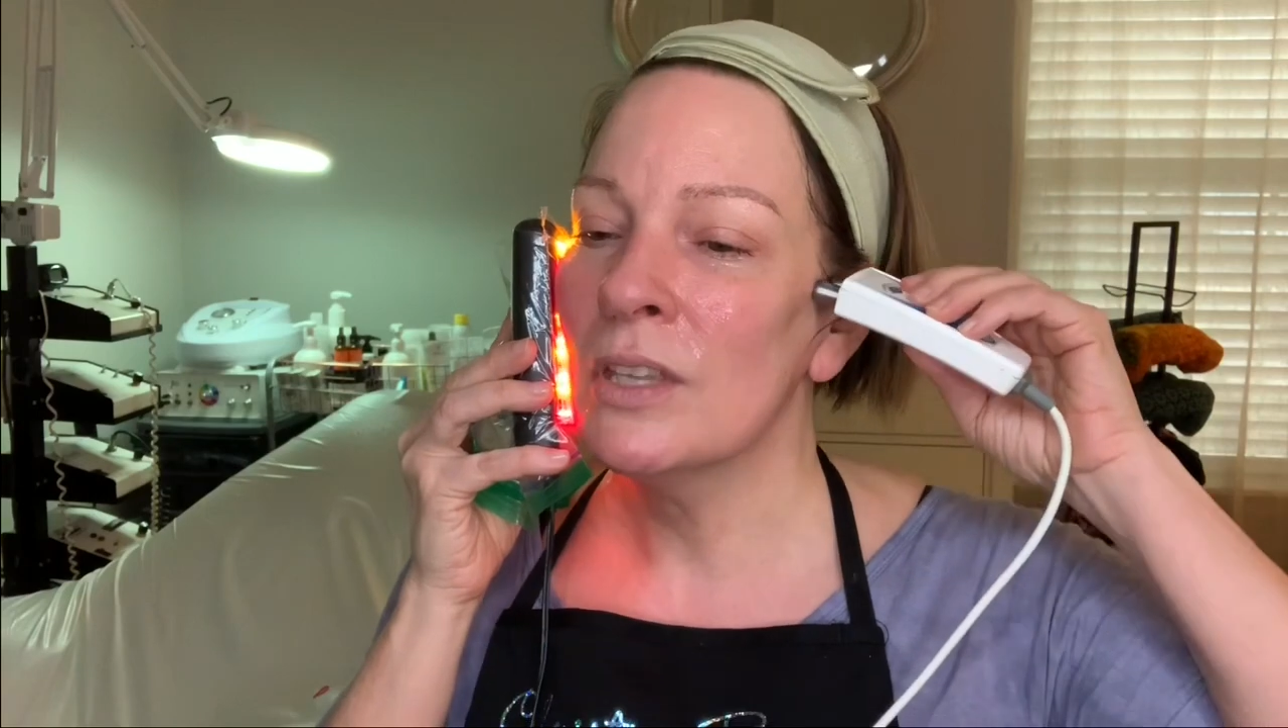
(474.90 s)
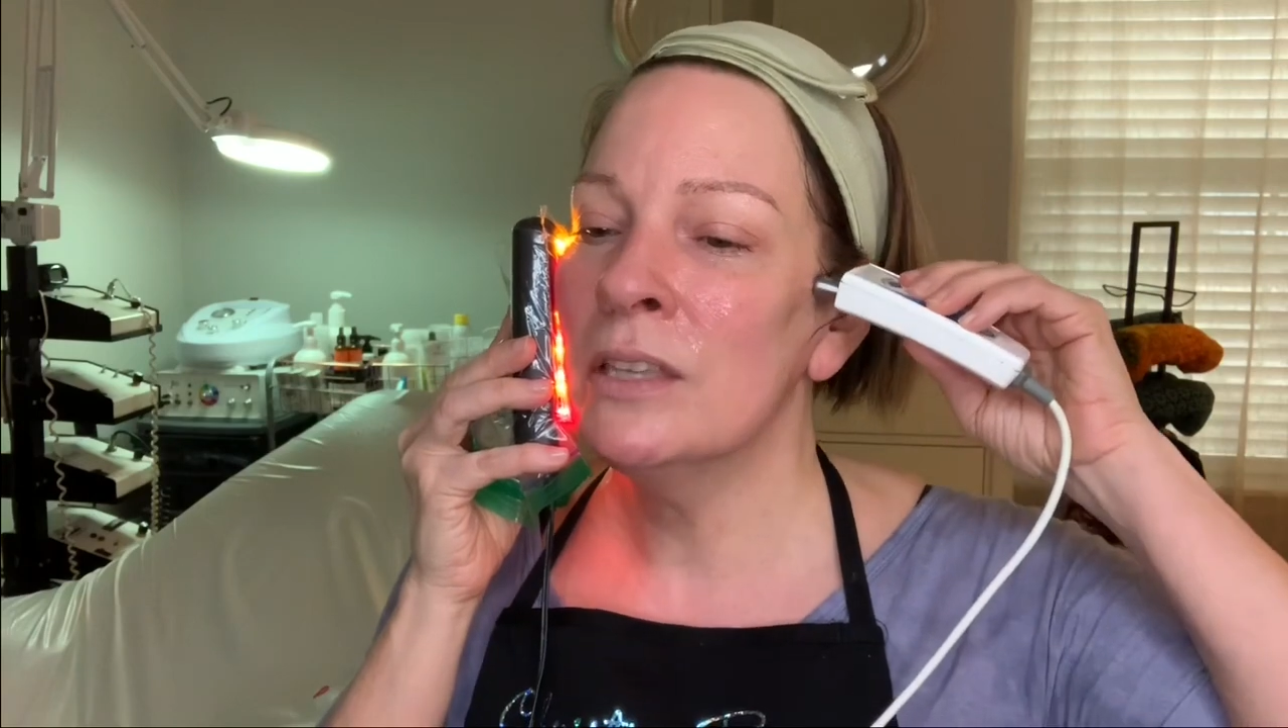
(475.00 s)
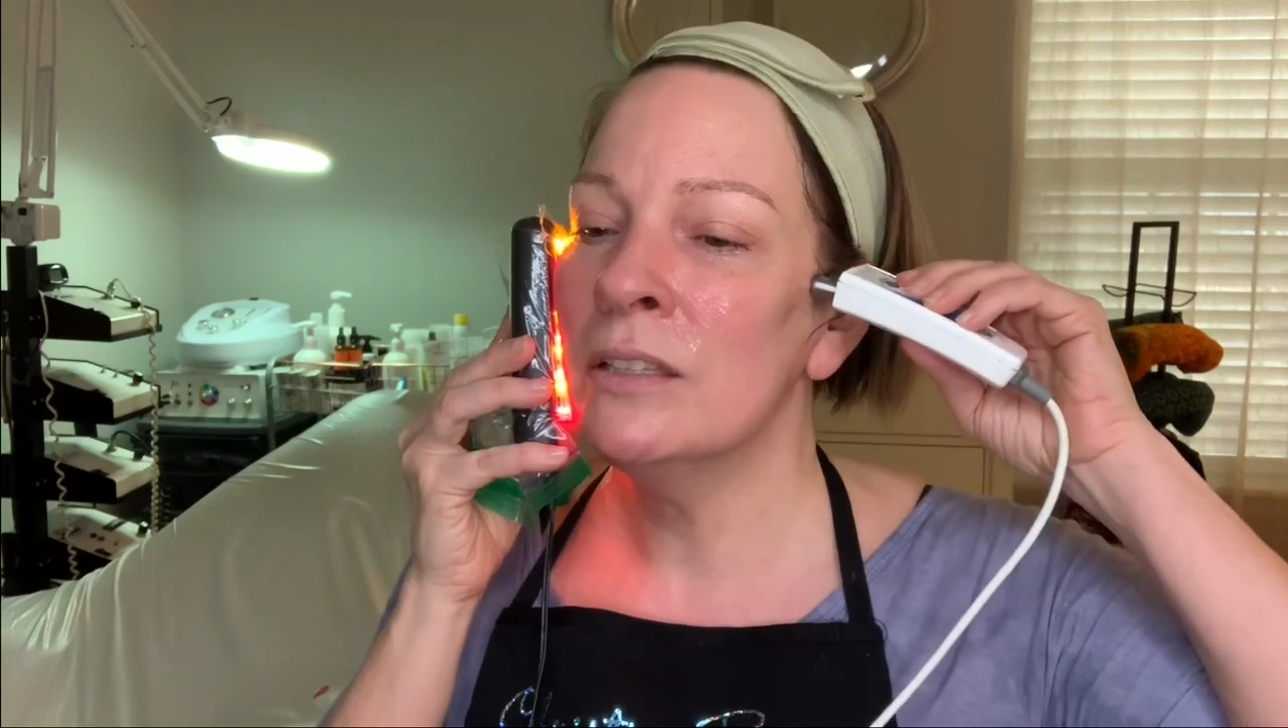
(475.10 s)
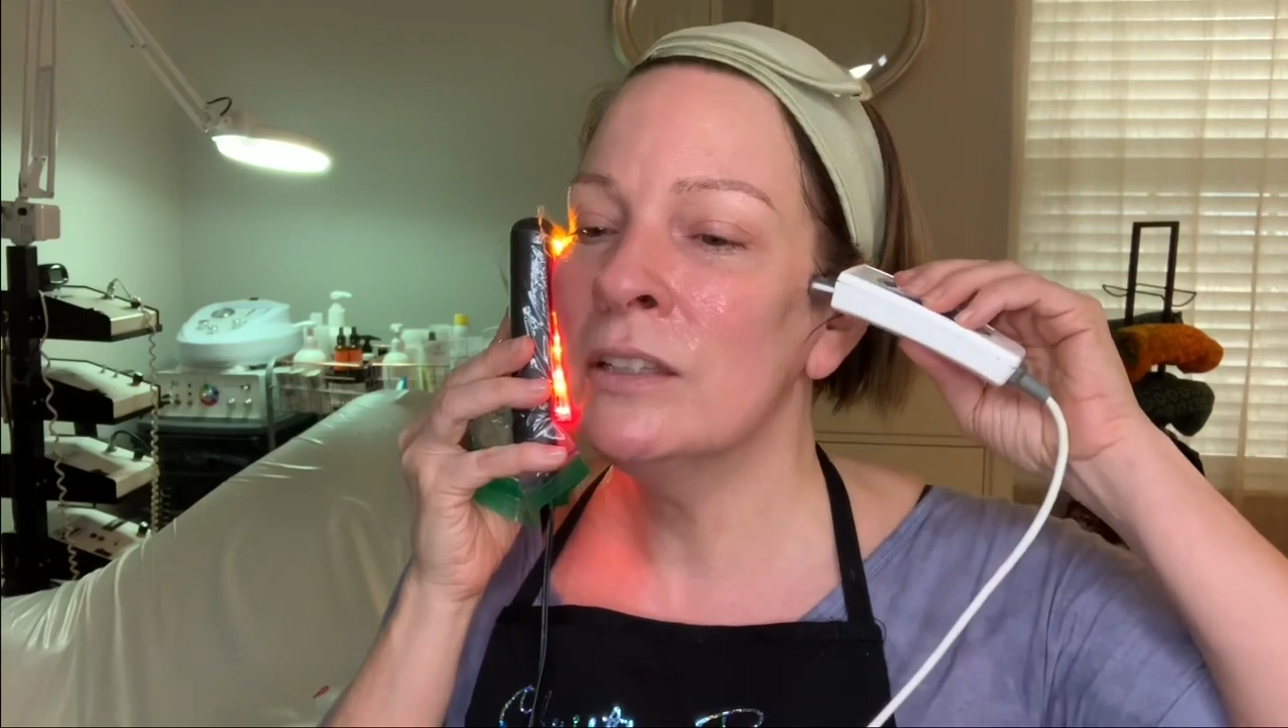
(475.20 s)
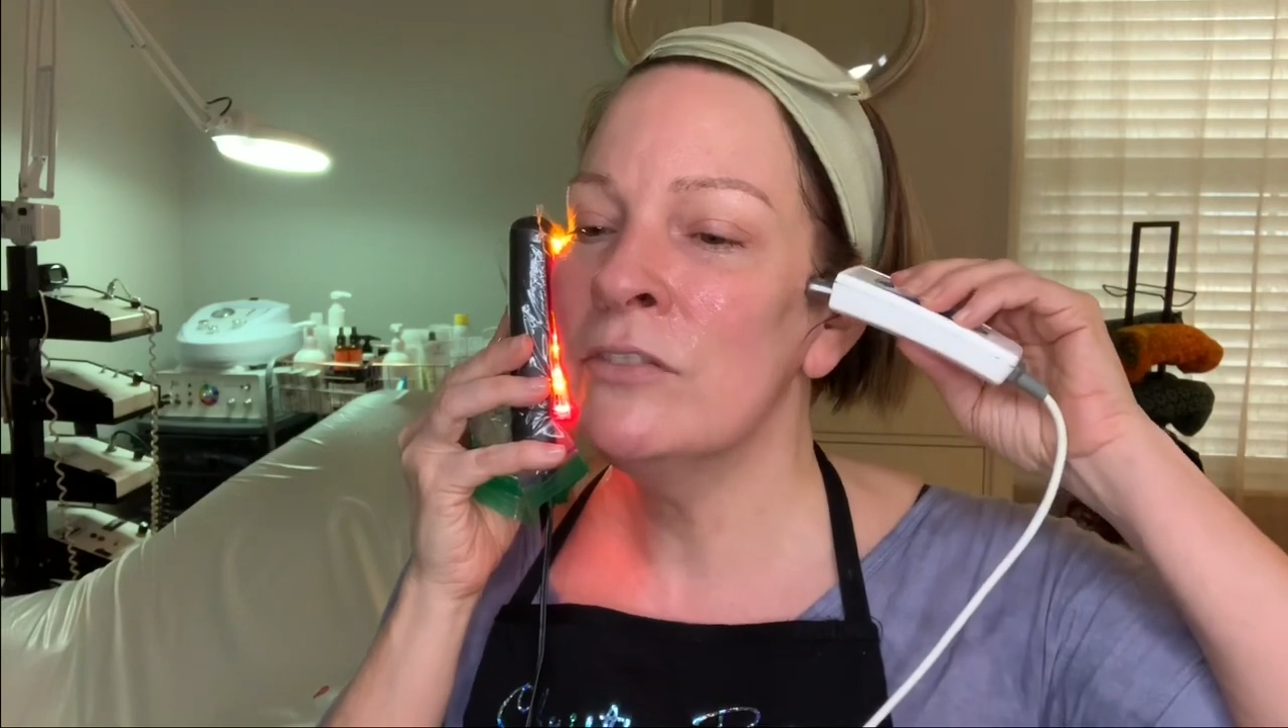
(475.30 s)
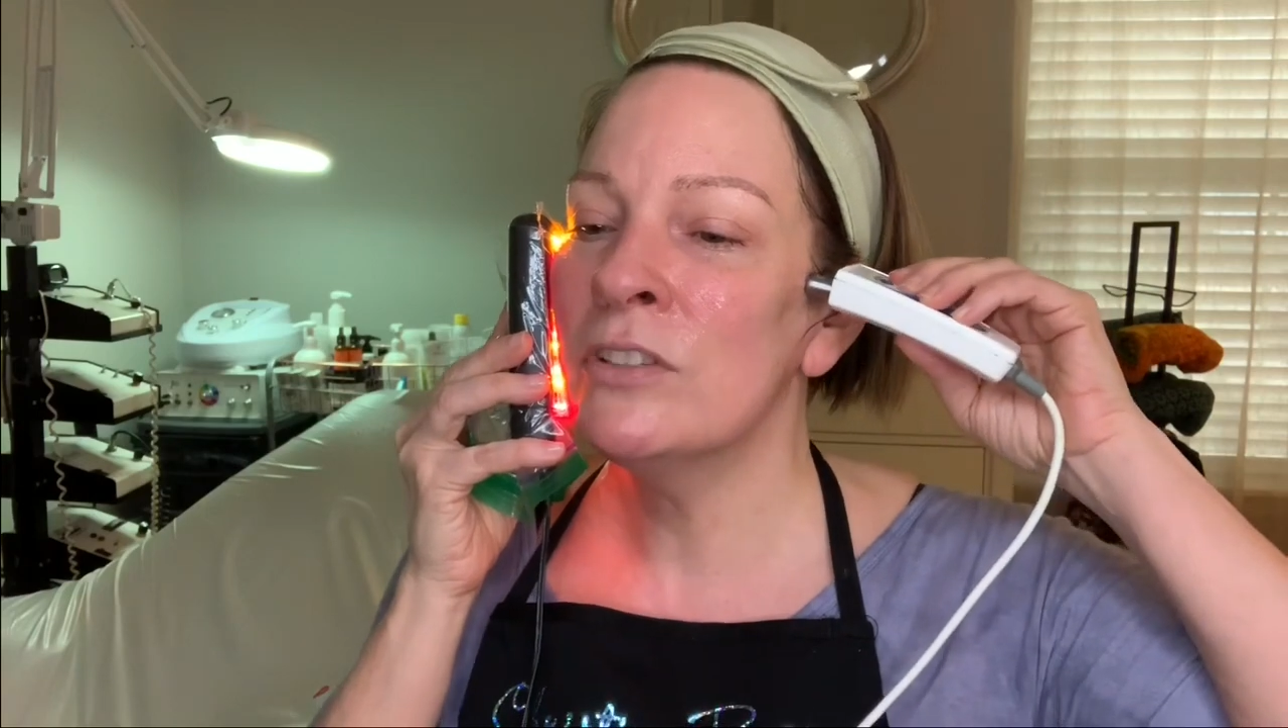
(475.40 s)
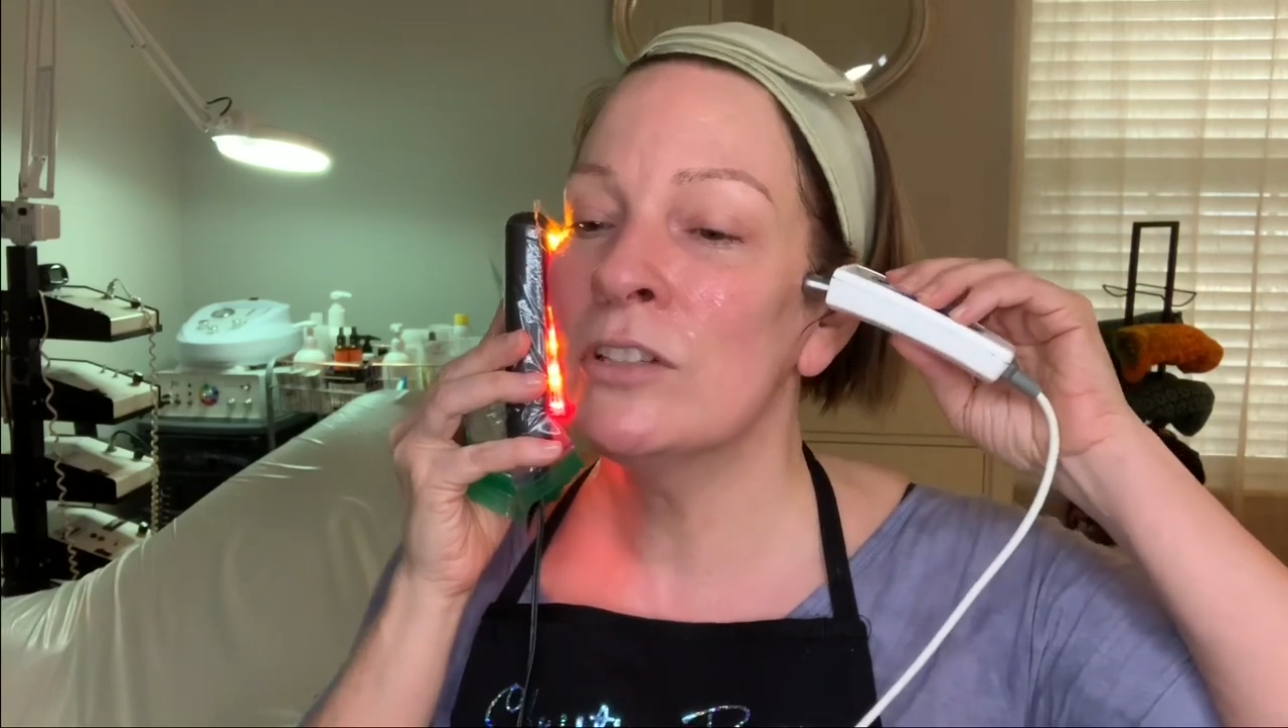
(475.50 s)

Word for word: and the lift